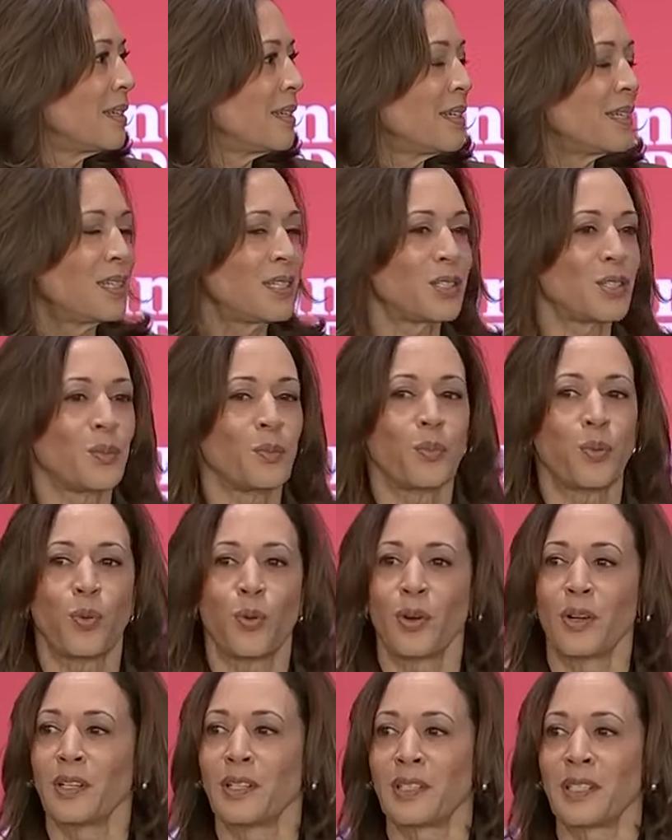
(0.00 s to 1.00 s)
It is
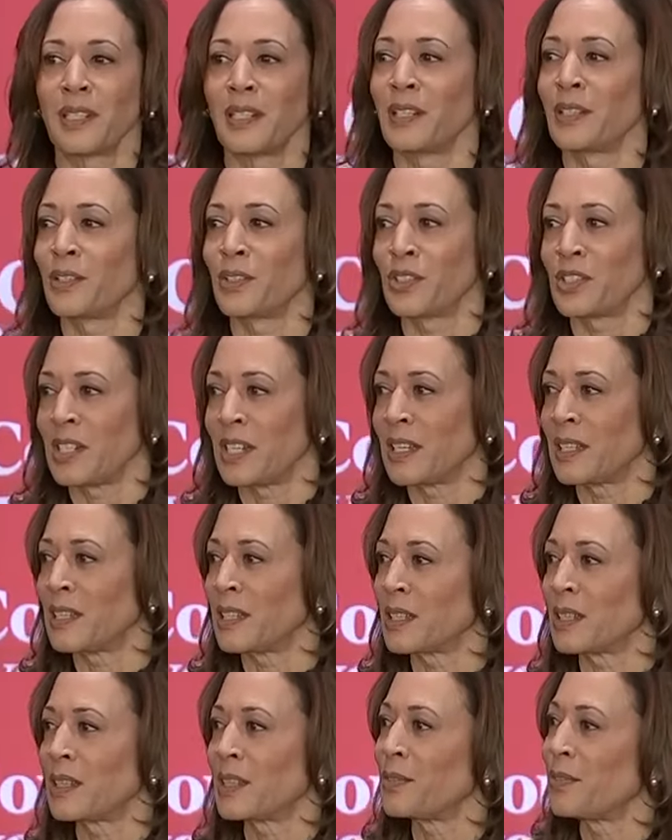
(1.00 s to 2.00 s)
important to understand
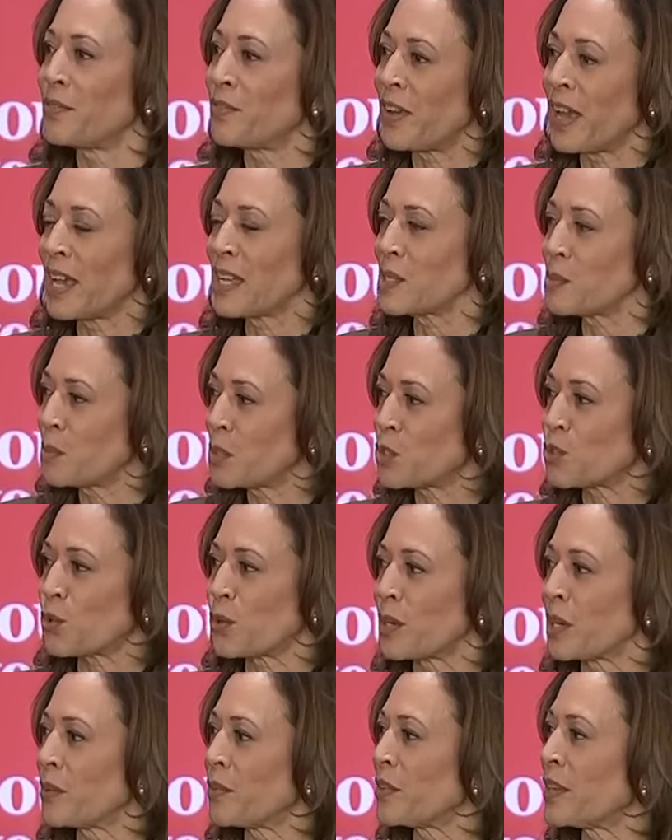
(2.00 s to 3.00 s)
that the vast
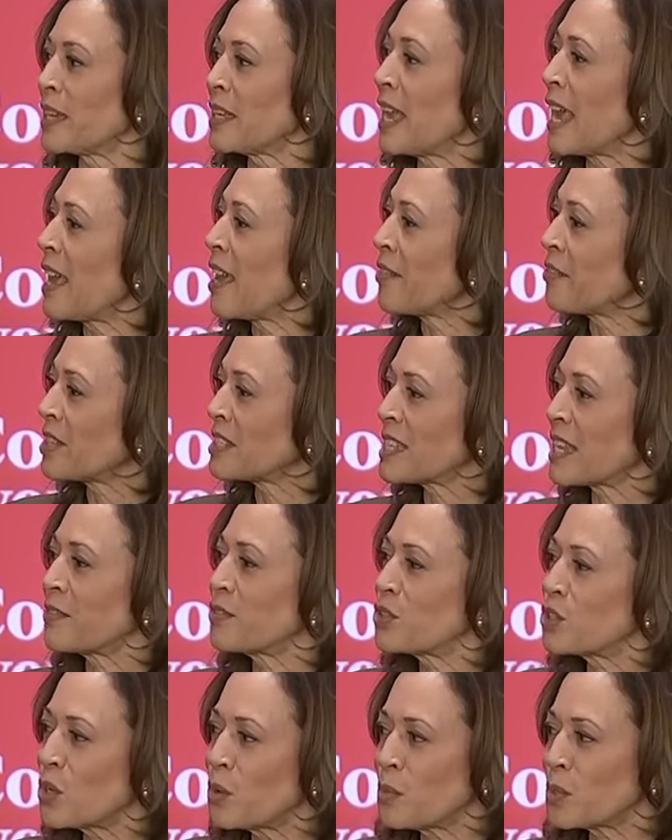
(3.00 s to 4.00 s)
majority of us have
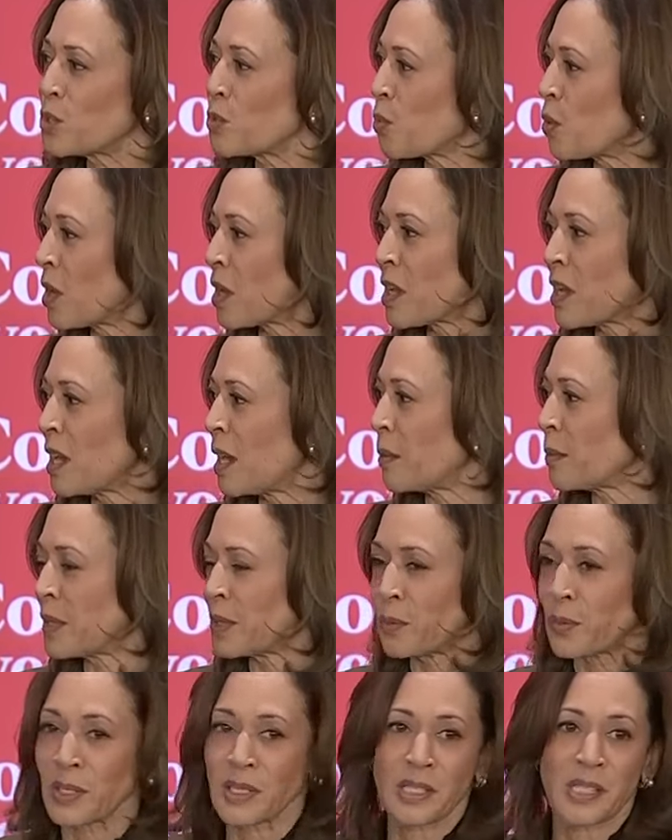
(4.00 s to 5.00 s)
so much more in common
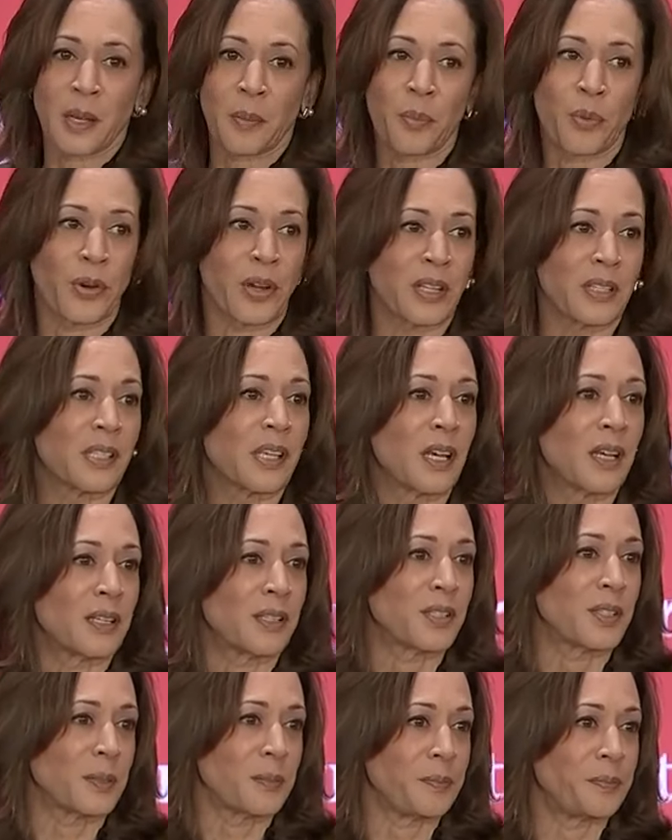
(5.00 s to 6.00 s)
than what separates
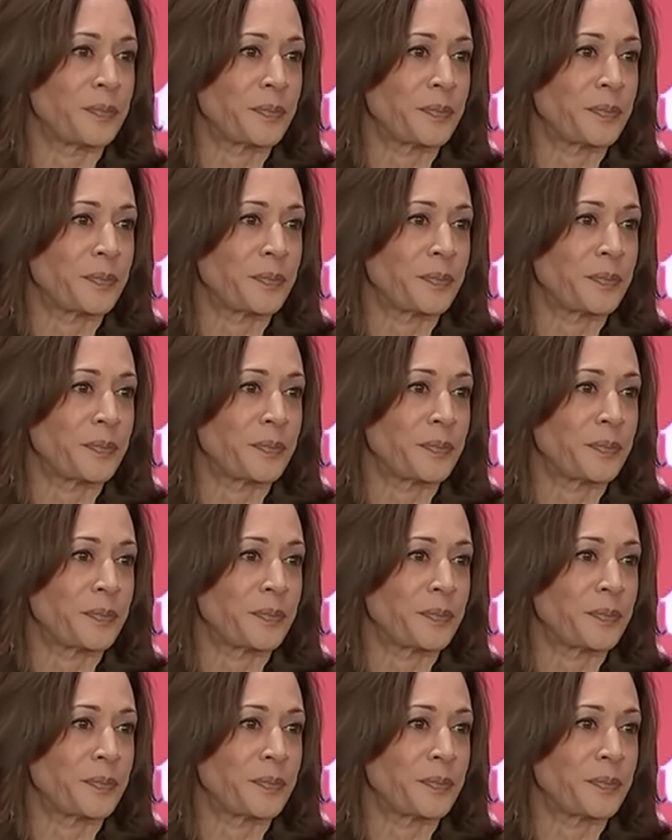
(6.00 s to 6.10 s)
us.